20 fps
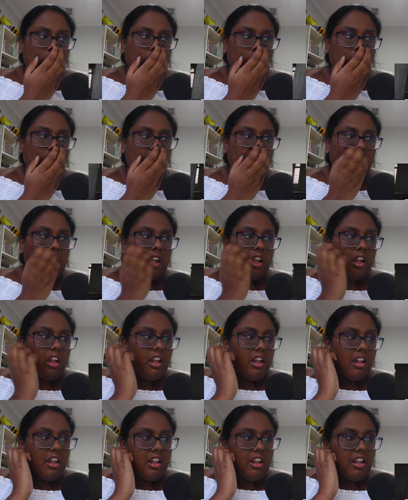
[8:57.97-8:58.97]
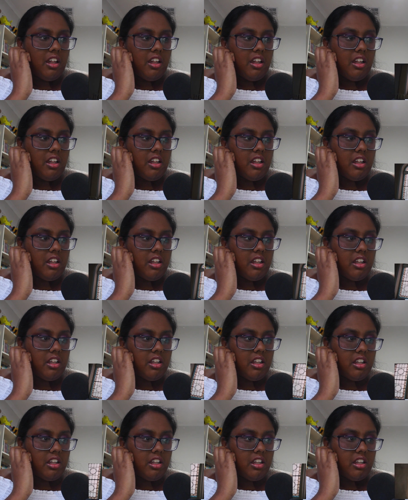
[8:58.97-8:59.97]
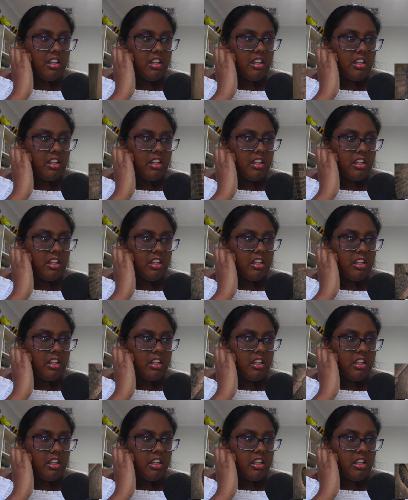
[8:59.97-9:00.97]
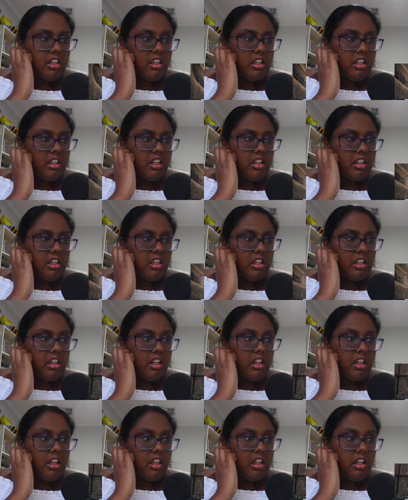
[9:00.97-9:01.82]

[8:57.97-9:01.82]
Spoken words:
Nobody speaks.